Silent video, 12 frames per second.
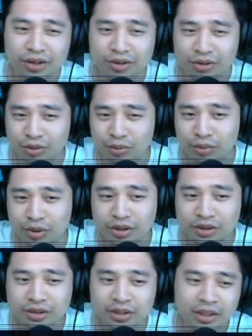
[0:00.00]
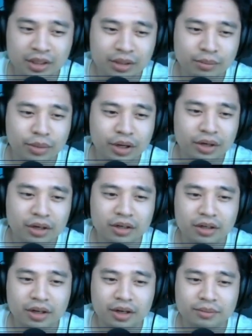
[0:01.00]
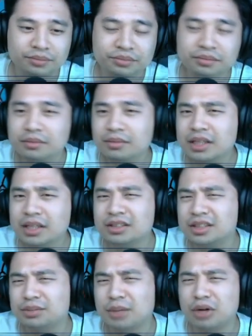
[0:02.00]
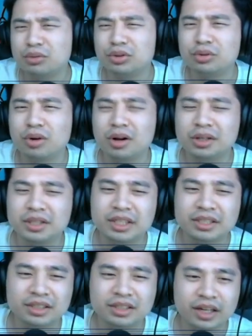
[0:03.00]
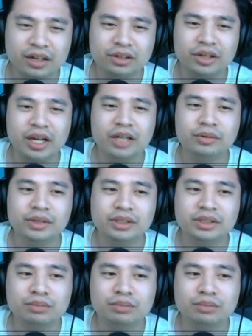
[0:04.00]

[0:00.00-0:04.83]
or worse, but since my rune quality isn't that good anyways, it